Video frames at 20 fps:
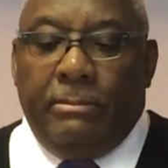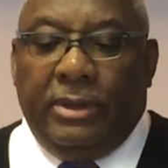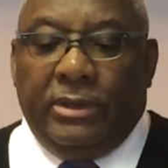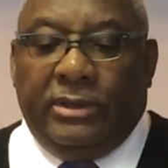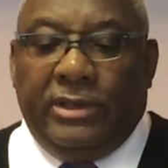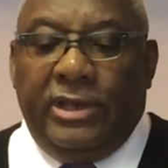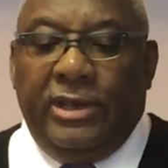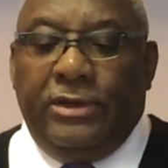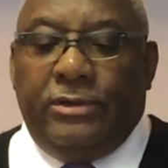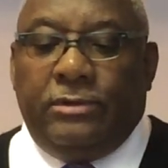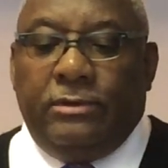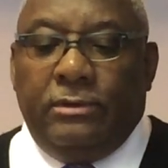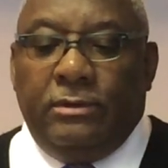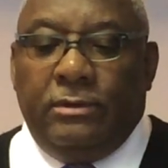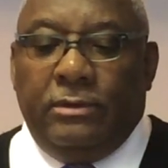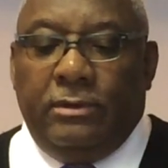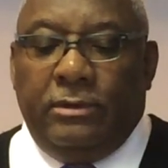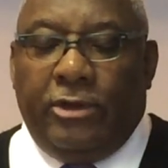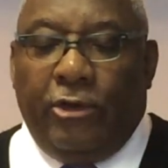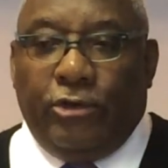but
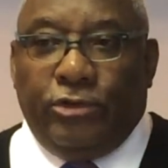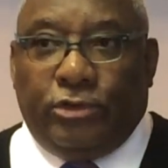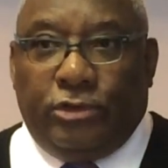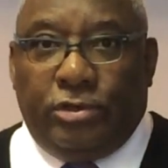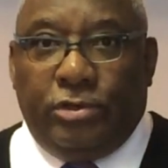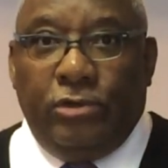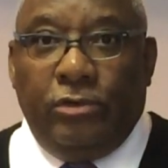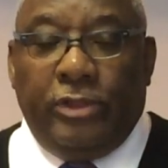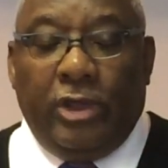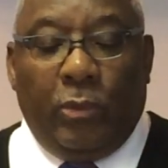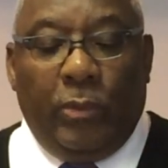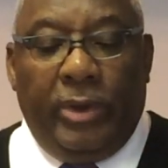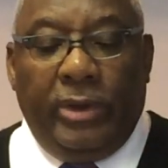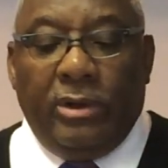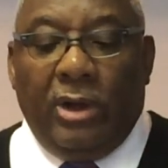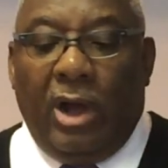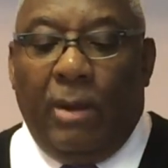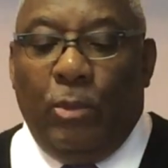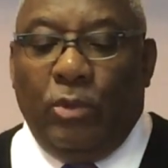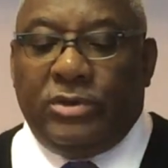there are two that
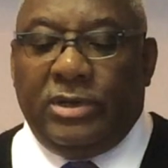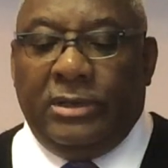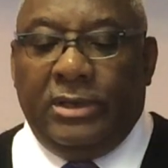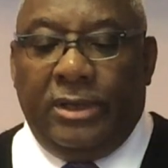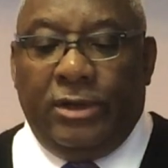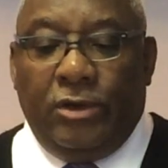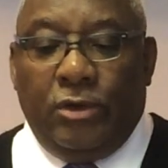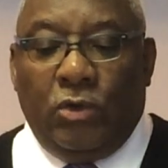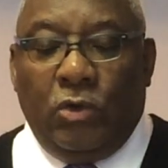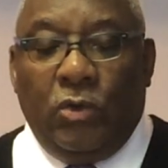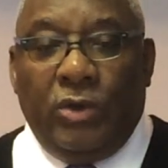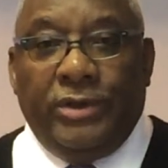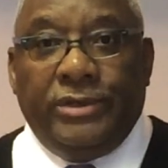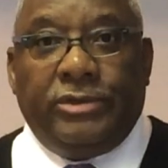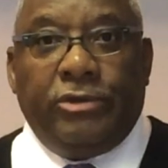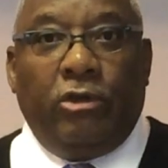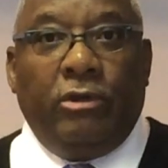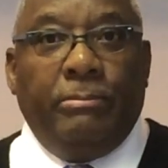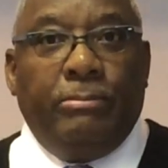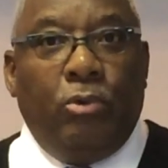read almost identical
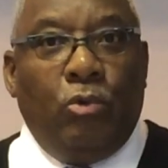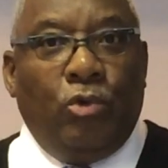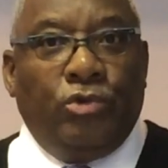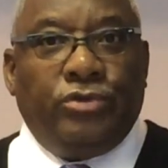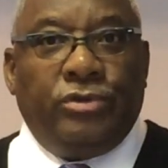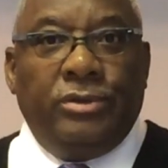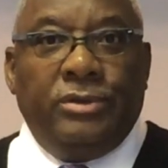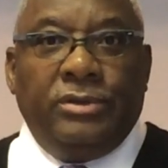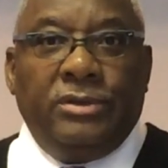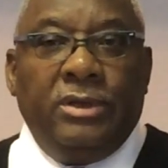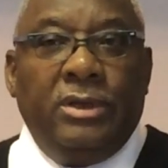in certain portions.